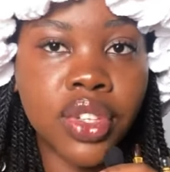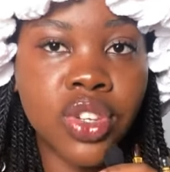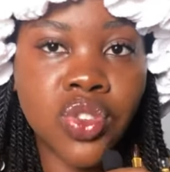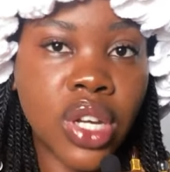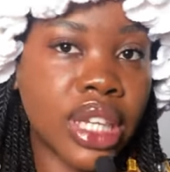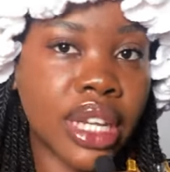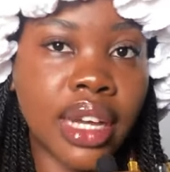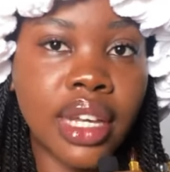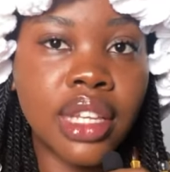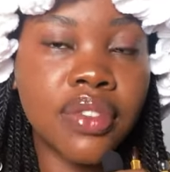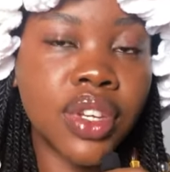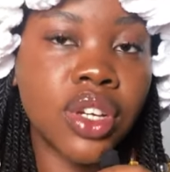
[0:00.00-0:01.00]
straightener a
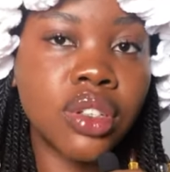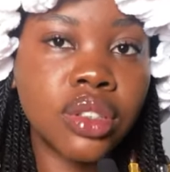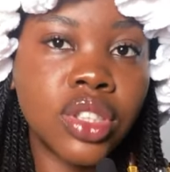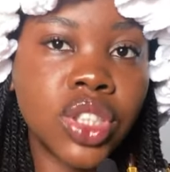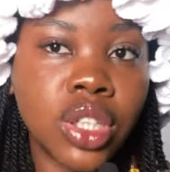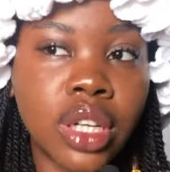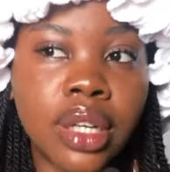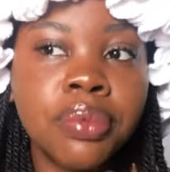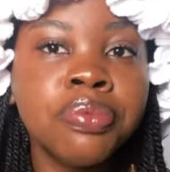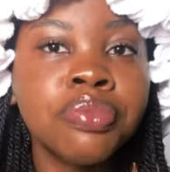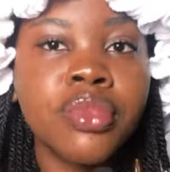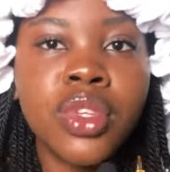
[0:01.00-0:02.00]
leave-in conditioner
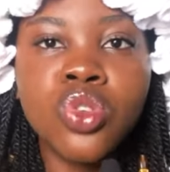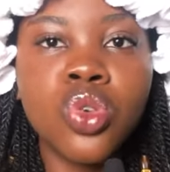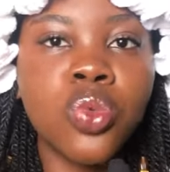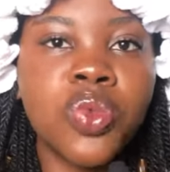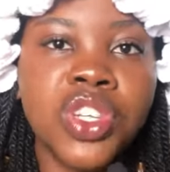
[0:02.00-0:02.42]
so